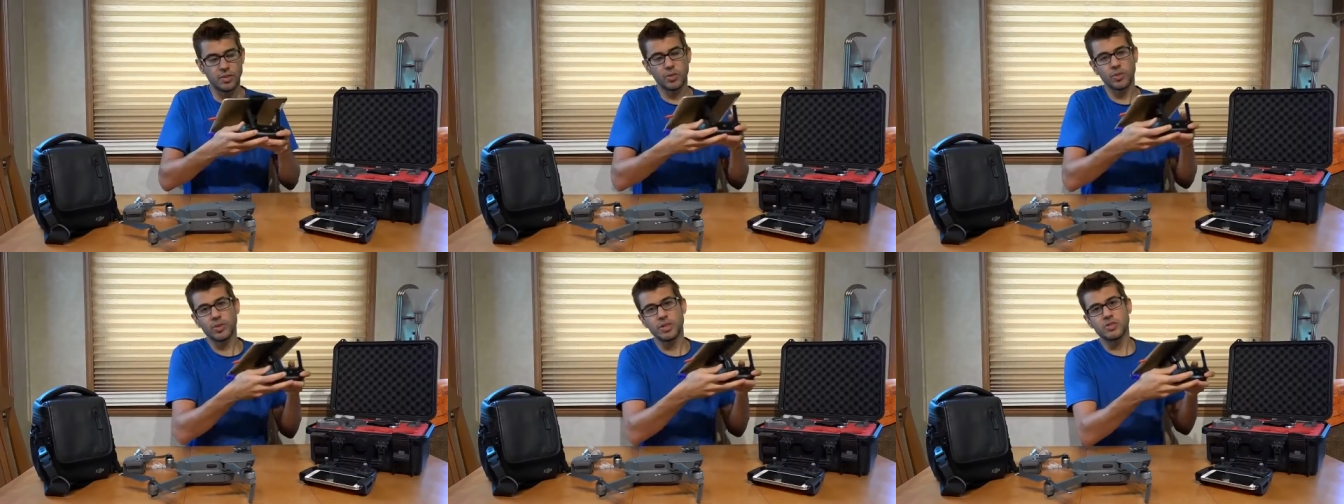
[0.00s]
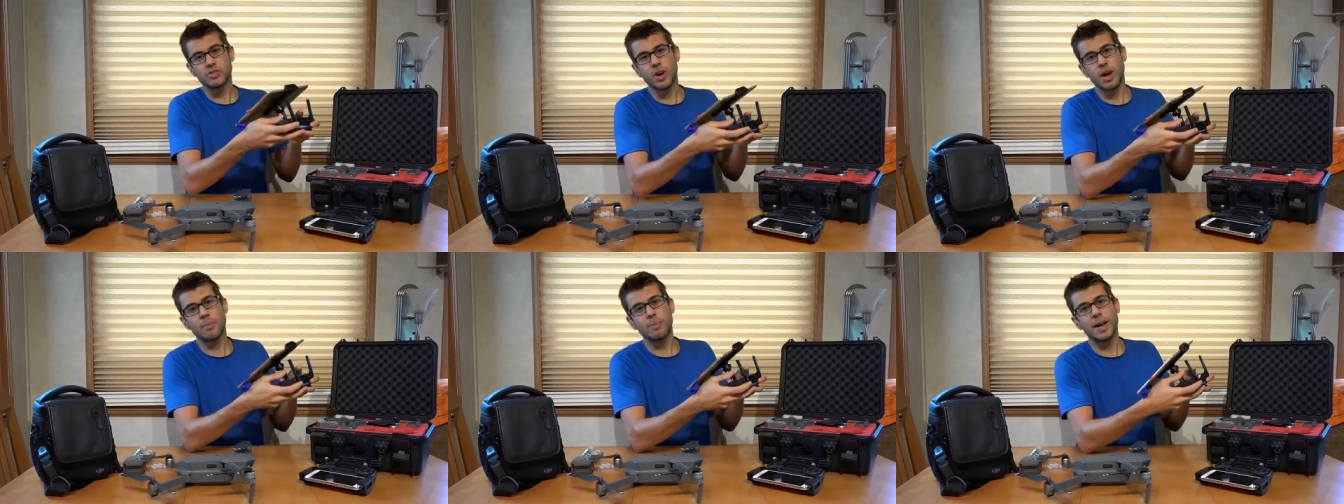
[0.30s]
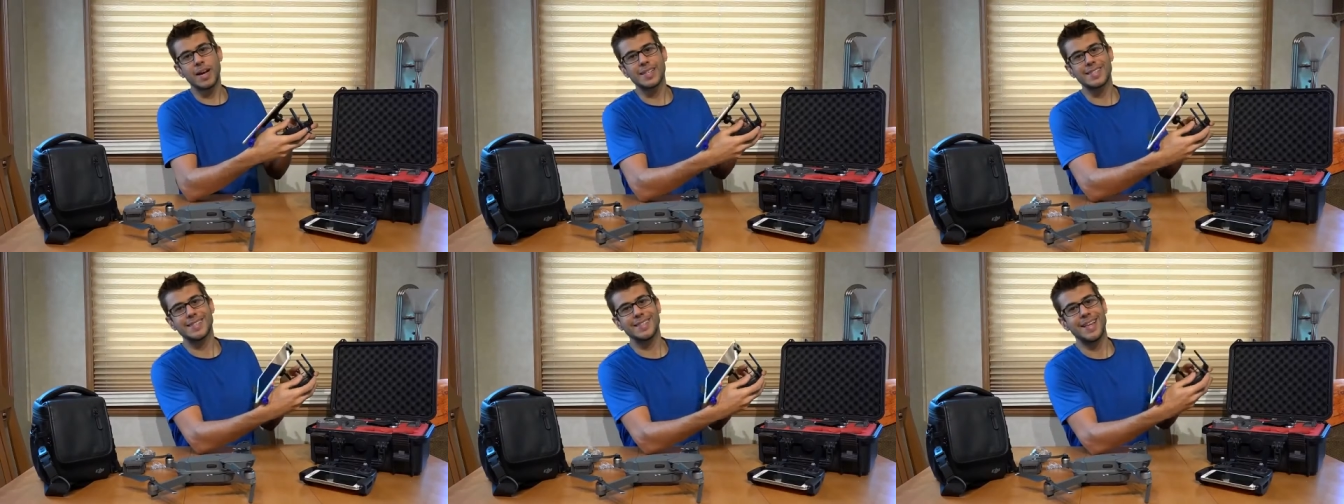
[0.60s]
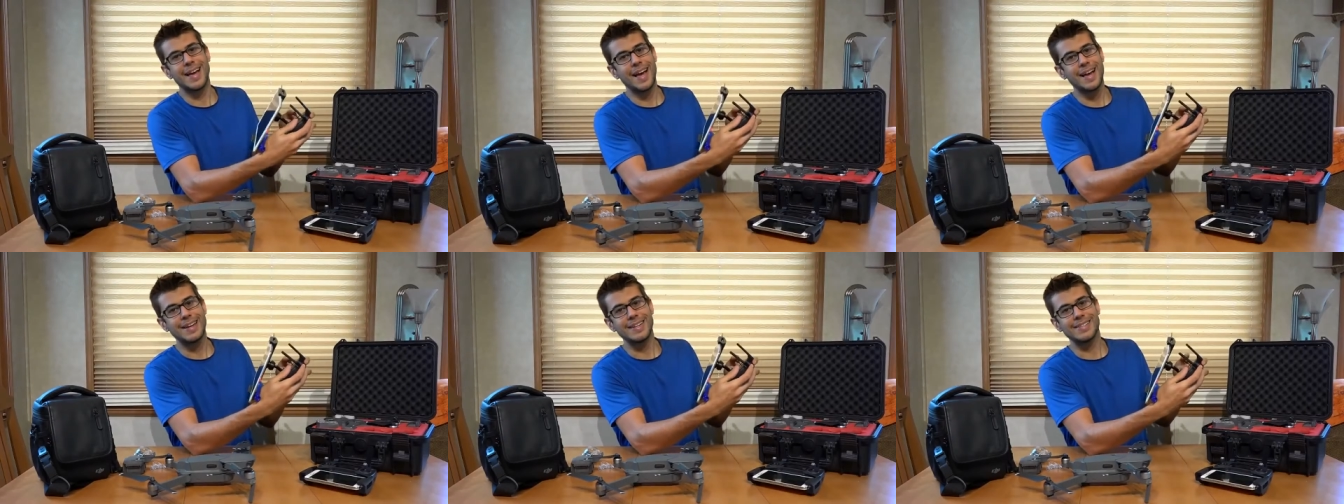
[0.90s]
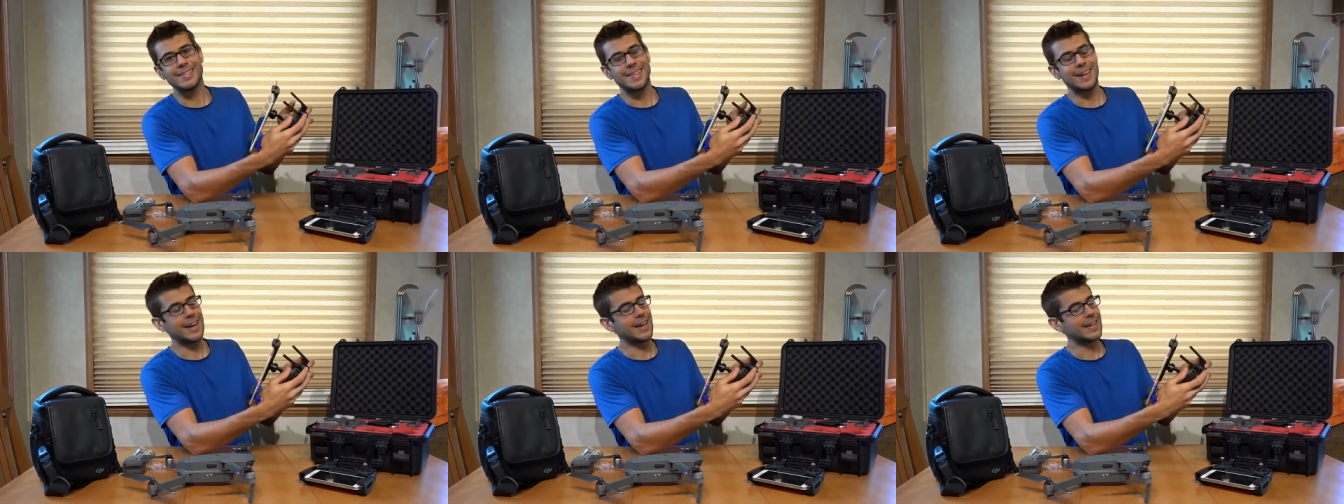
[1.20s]
The only drawback to that
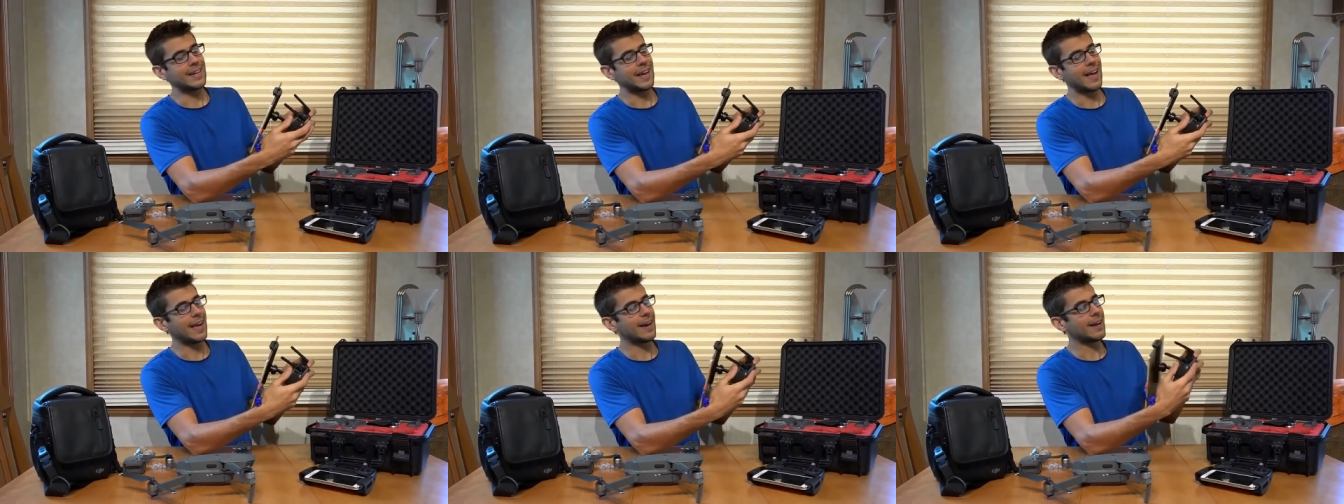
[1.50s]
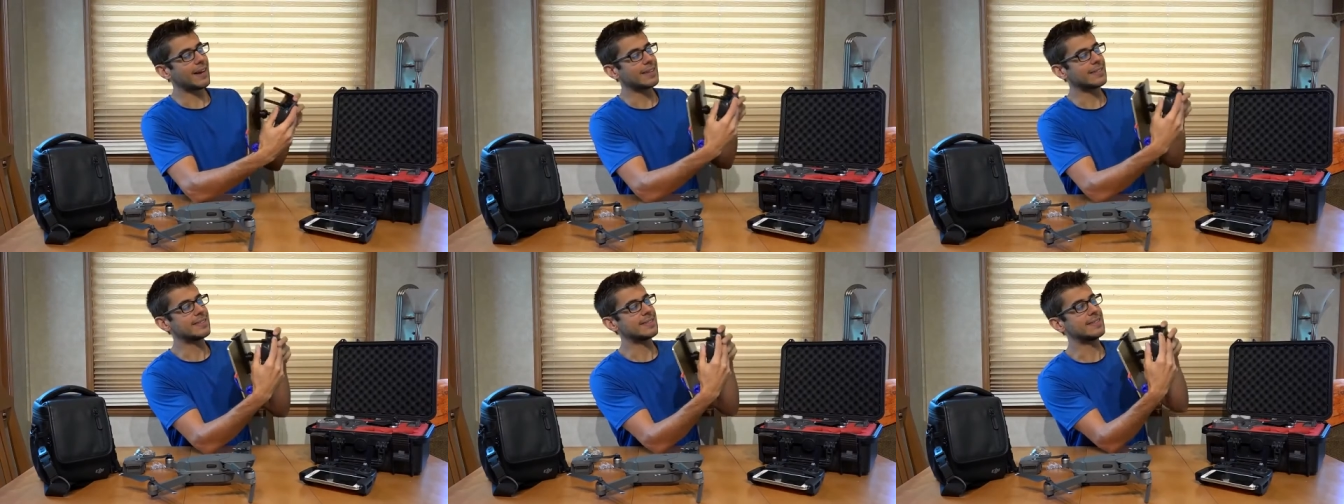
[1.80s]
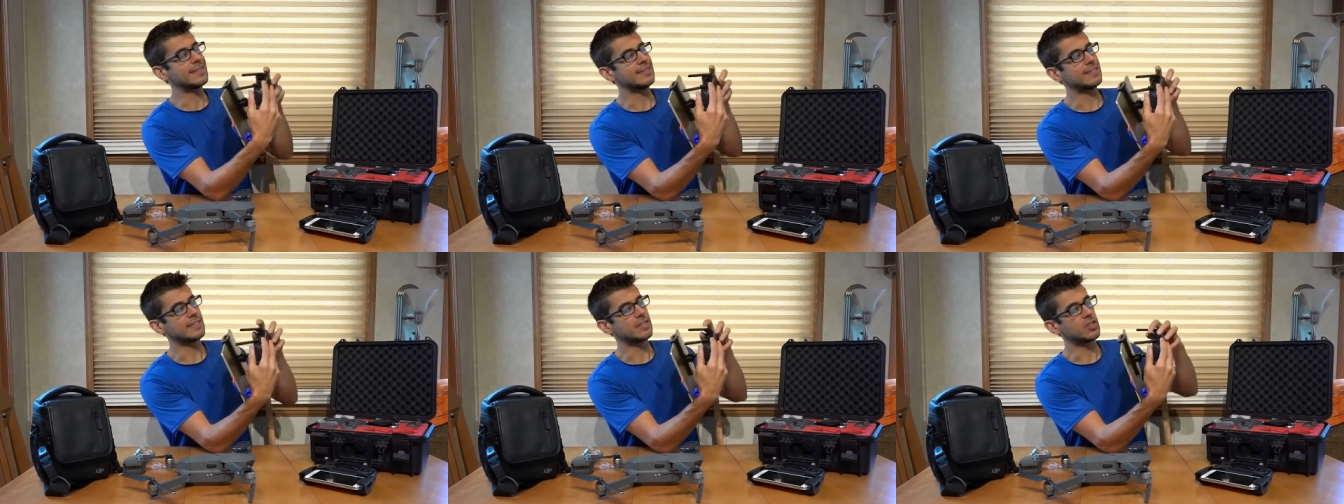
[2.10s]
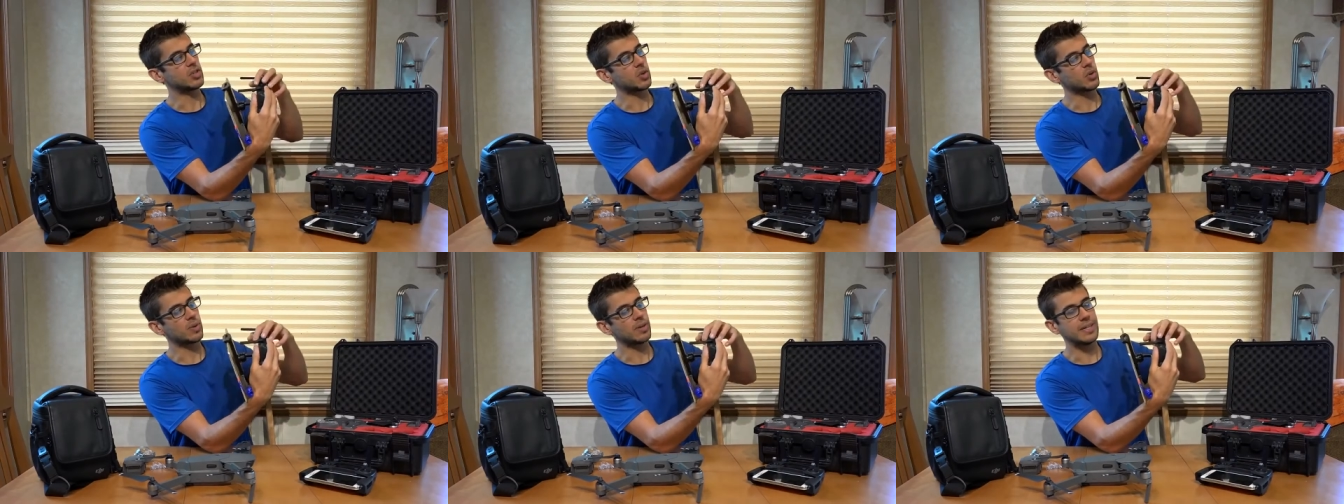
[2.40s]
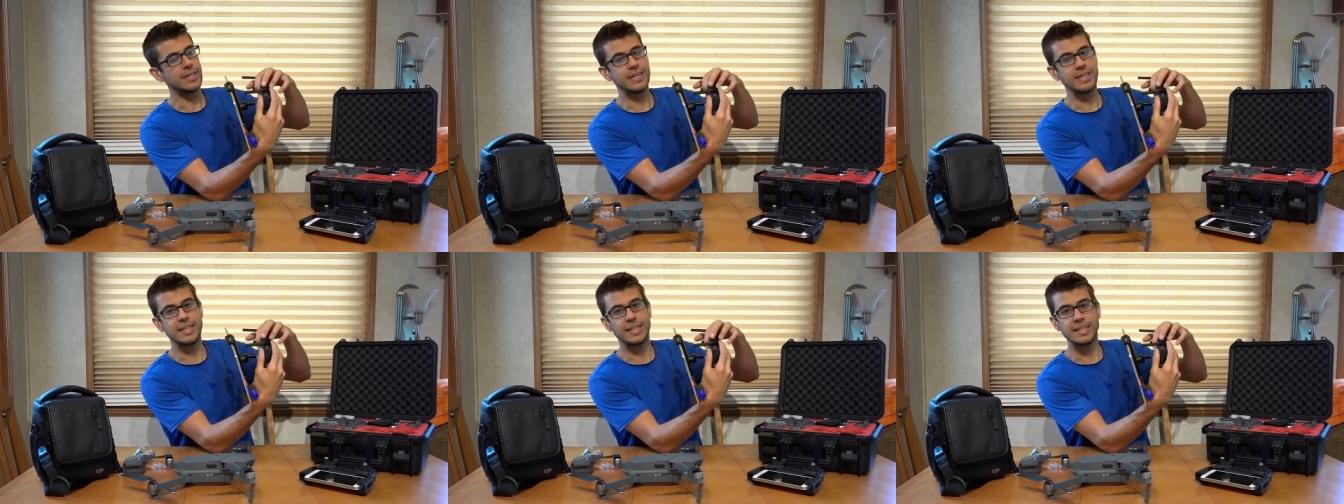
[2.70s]
is that I cannot see the
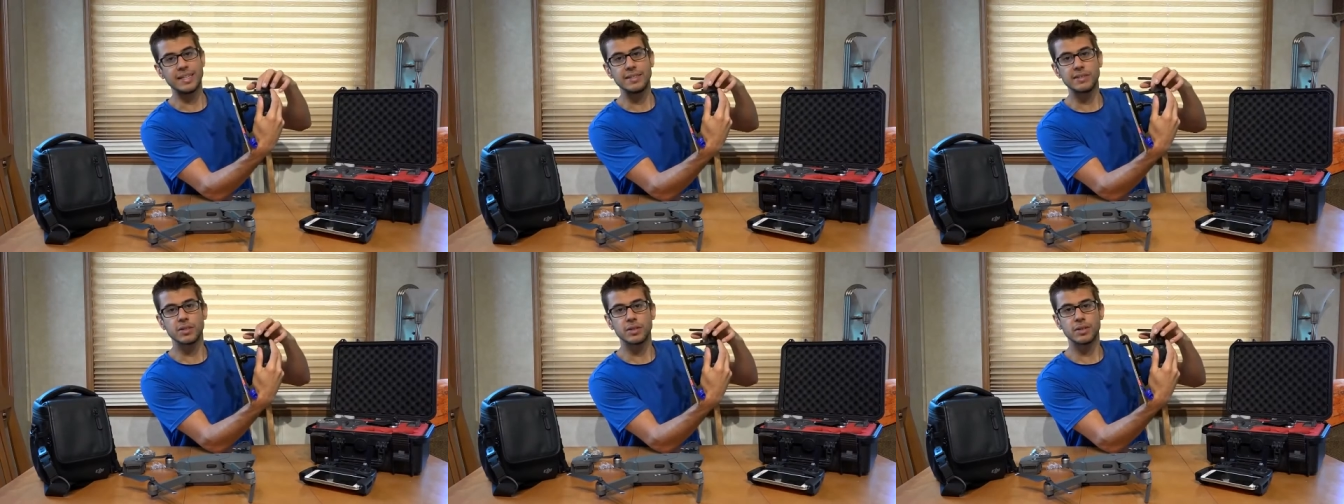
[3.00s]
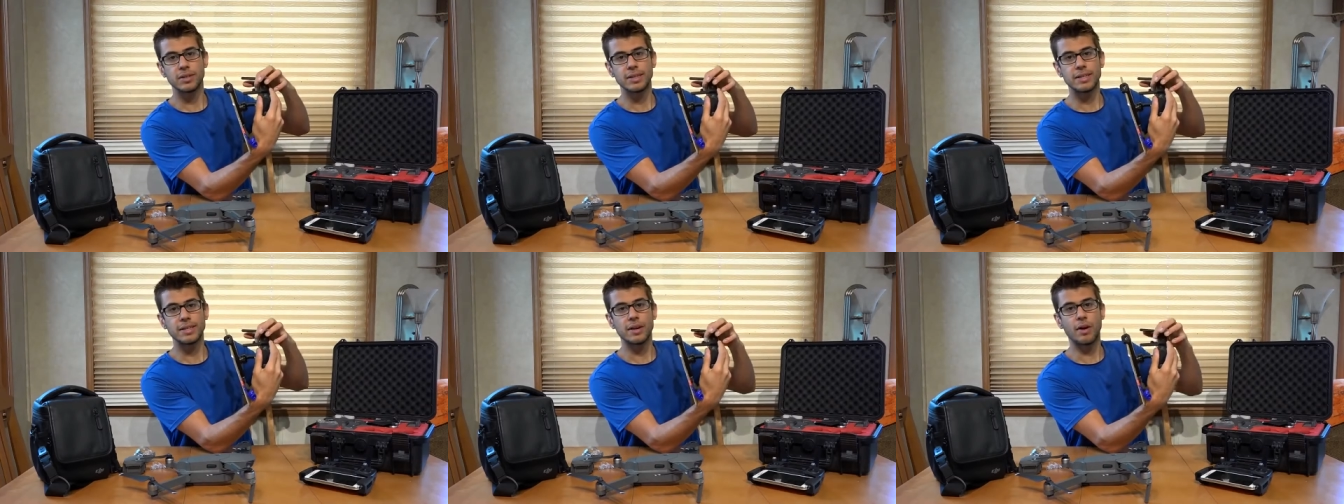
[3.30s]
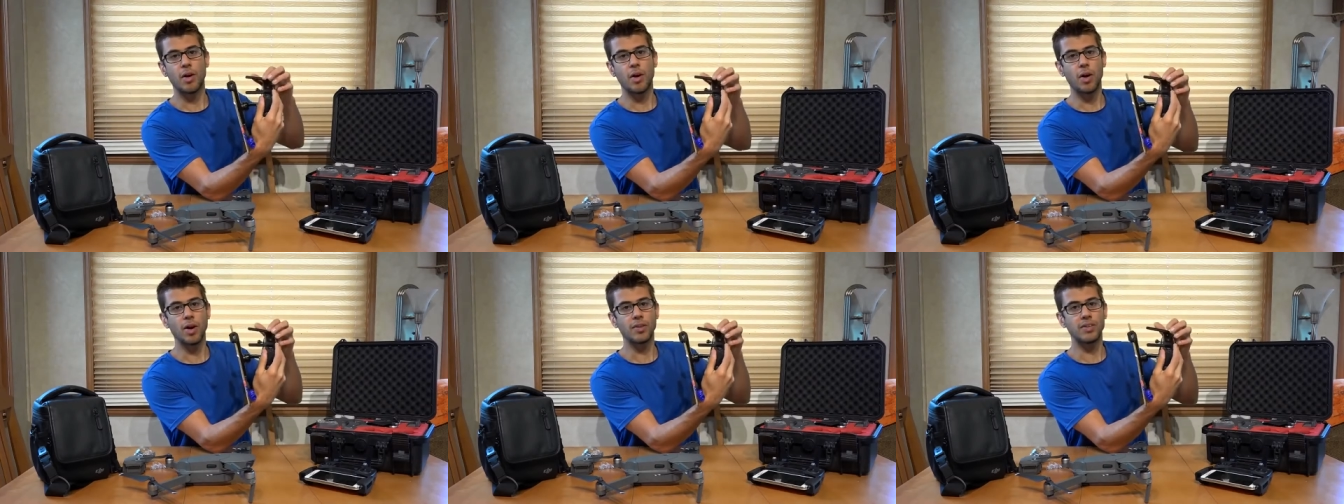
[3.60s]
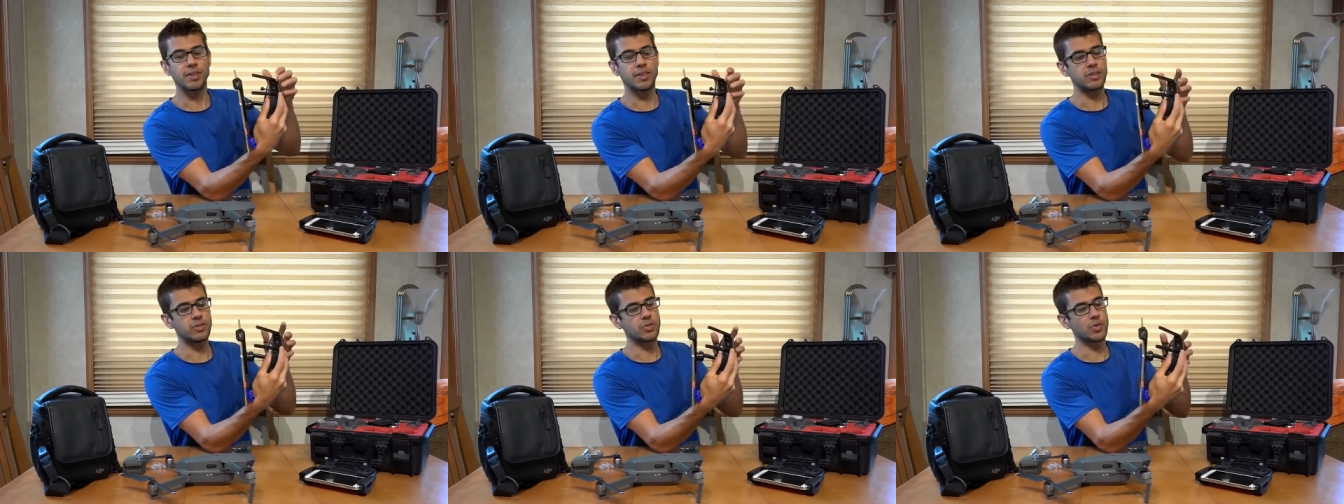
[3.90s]
screen easily on the